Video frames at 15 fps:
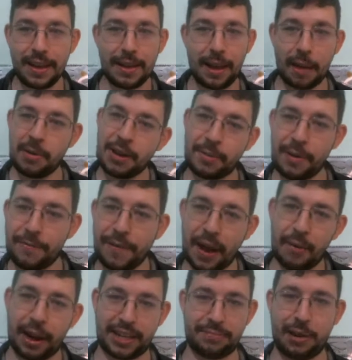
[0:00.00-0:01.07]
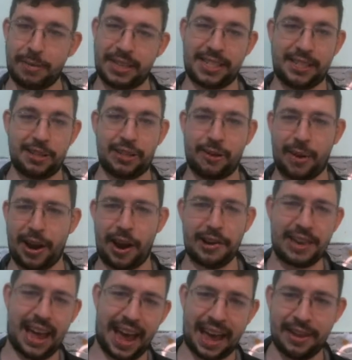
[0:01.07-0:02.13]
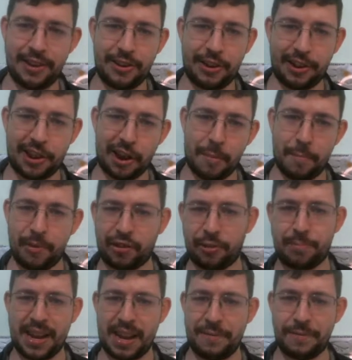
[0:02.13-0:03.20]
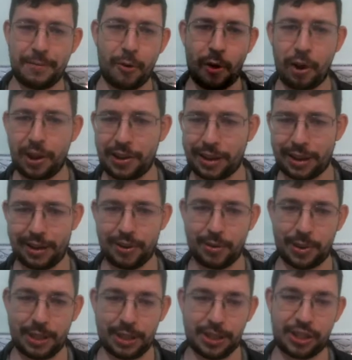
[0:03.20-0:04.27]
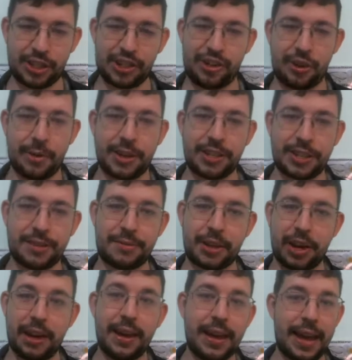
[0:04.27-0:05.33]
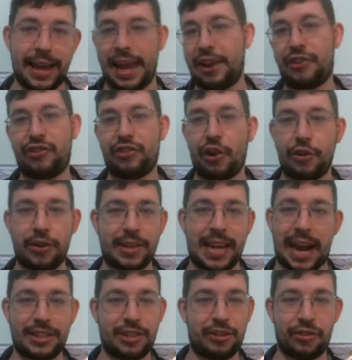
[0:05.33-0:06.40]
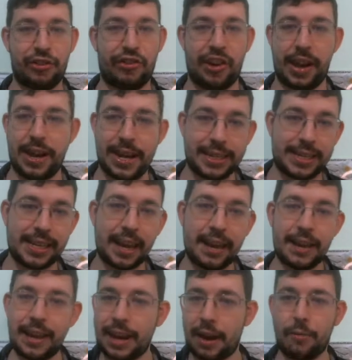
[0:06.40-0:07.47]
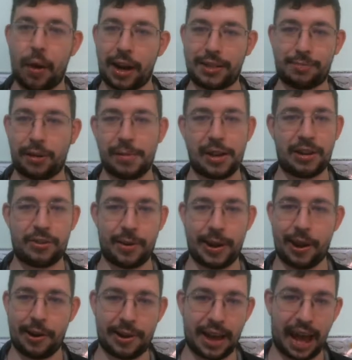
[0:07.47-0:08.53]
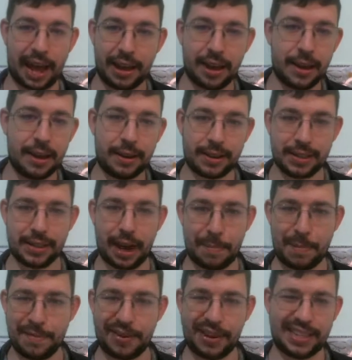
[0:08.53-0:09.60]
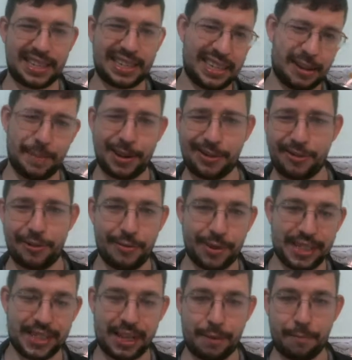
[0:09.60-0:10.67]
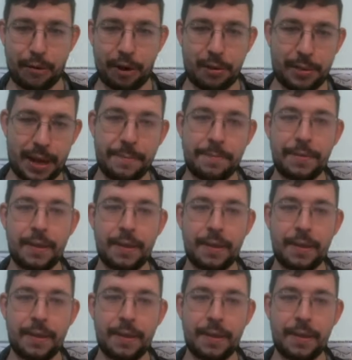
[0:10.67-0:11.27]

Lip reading: I mean, to be fair, White's probably still doing okay. You can go Bishop D4, you can do a little skewer just to, again, show your tactical genius. And then White's probably doing okay, because Knight B3 is a little bit too risky, probably.